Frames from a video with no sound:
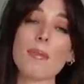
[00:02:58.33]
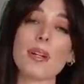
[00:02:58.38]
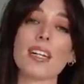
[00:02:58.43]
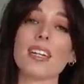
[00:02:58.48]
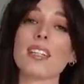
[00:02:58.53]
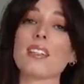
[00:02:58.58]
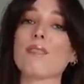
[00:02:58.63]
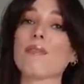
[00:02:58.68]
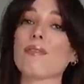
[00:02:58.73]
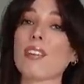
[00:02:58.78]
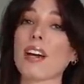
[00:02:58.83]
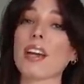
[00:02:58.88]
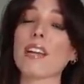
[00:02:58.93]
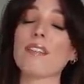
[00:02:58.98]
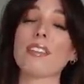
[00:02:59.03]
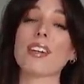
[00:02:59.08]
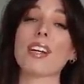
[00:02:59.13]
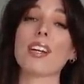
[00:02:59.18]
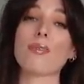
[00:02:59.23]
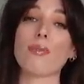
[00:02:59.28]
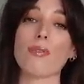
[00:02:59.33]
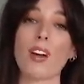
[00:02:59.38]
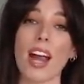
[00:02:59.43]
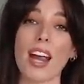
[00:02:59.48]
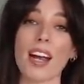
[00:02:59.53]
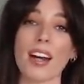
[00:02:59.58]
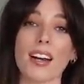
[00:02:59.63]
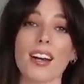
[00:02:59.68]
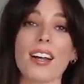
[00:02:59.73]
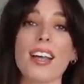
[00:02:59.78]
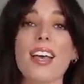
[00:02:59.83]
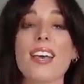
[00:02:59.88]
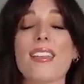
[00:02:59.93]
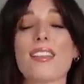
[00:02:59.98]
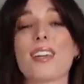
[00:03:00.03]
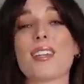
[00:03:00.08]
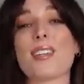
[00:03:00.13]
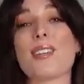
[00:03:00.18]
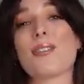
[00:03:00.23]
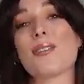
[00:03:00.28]
but it is very, very rare
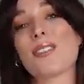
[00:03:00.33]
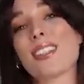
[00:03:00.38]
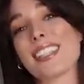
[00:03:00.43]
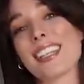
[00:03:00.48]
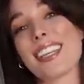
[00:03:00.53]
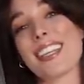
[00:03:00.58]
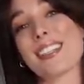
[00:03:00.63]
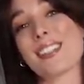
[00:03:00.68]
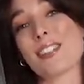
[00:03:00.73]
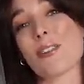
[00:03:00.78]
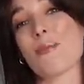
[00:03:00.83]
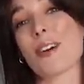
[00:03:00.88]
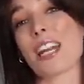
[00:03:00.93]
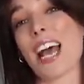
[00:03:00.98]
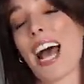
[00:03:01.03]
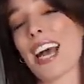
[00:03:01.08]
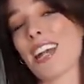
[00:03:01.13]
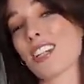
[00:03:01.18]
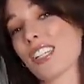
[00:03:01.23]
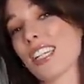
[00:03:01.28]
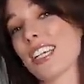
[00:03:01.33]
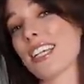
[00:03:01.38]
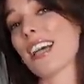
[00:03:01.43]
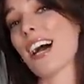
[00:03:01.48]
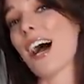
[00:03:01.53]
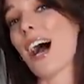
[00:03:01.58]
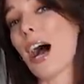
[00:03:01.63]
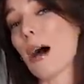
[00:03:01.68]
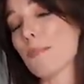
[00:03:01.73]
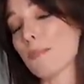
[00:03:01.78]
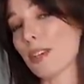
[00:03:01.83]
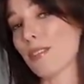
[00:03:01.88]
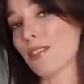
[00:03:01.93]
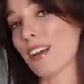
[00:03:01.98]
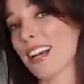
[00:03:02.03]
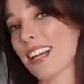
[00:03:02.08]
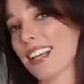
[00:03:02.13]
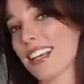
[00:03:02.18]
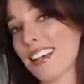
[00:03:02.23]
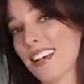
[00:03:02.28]
that you see someone actually
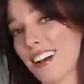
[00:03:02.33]
copywriting